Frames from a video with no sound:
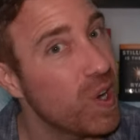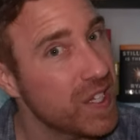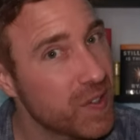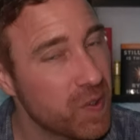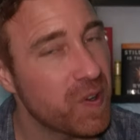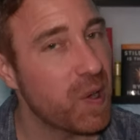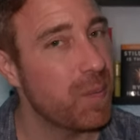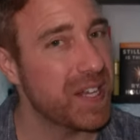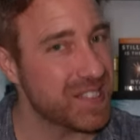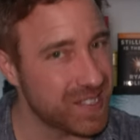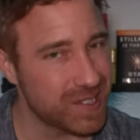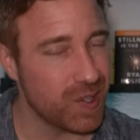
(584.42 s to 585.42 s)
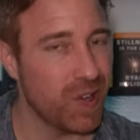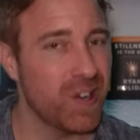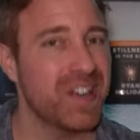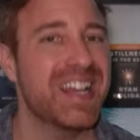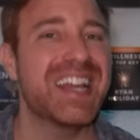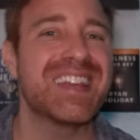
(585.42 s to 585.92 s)
what your rail passes
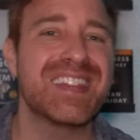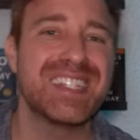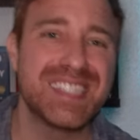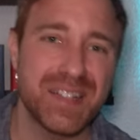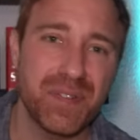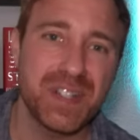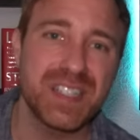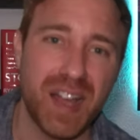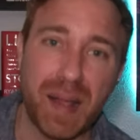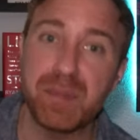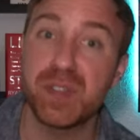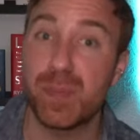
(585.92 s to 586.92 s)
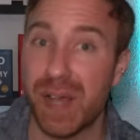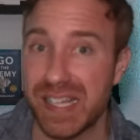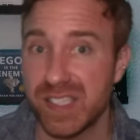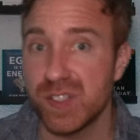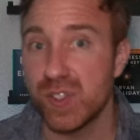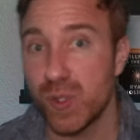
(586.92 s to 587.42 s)
are and the different types of
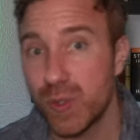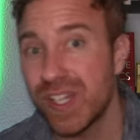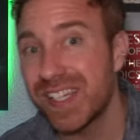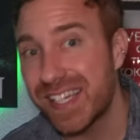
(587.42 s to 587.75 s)
passes you can